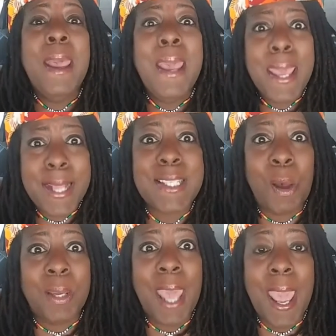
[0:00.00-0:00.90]
It's
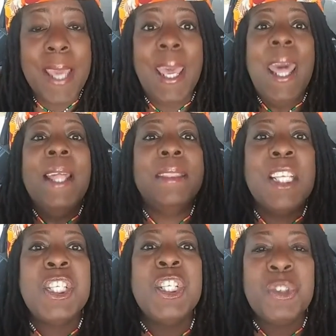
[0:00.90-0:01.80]
okay.
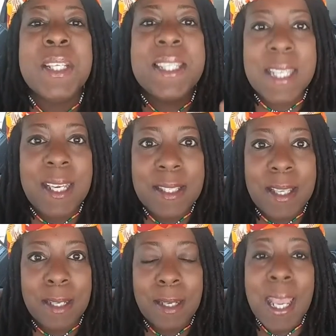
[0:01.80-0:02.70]
This is your
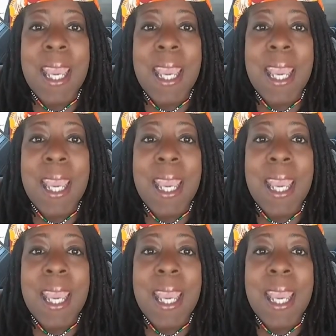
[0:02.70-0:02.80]
season.